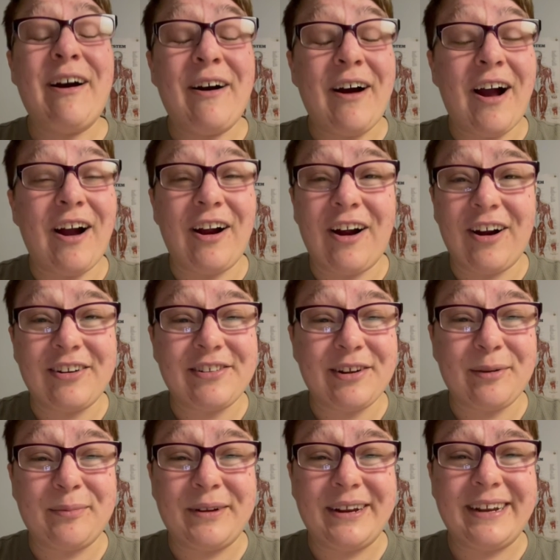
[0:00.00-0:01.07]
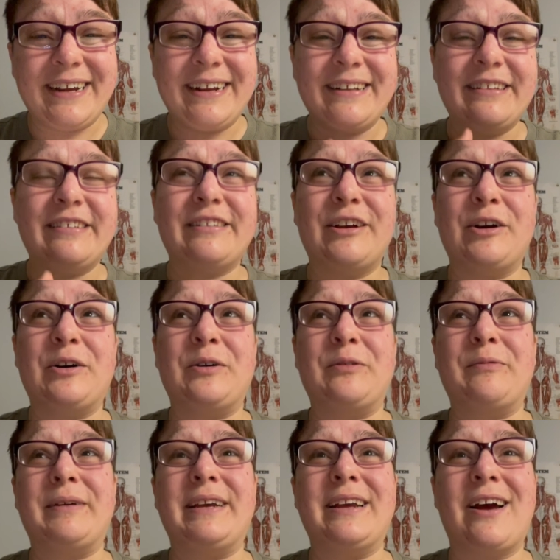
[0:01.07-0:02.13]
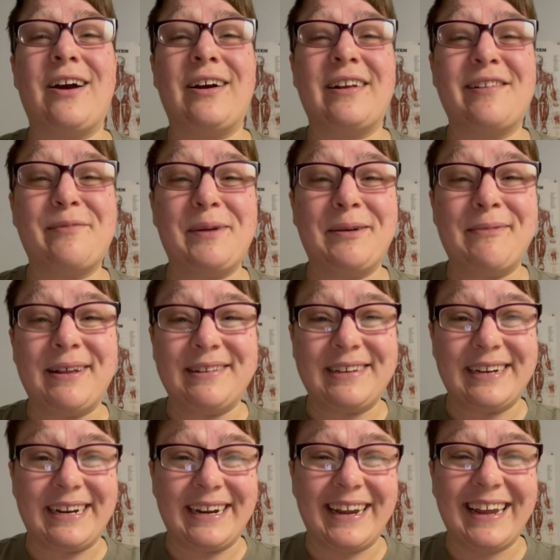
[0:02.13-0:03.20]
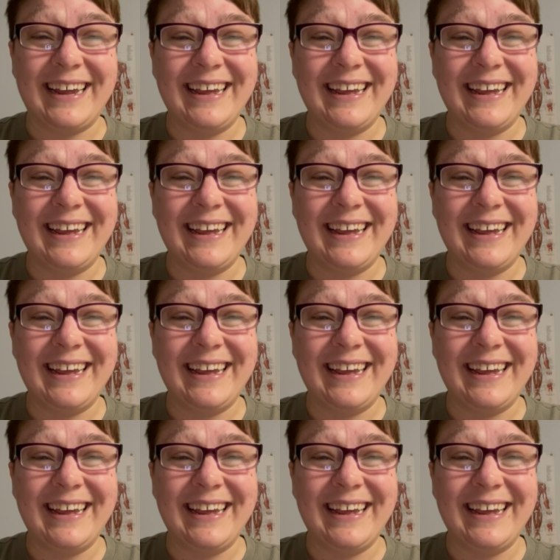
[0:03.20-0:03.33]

Our hearts are beating, so we are experimenting.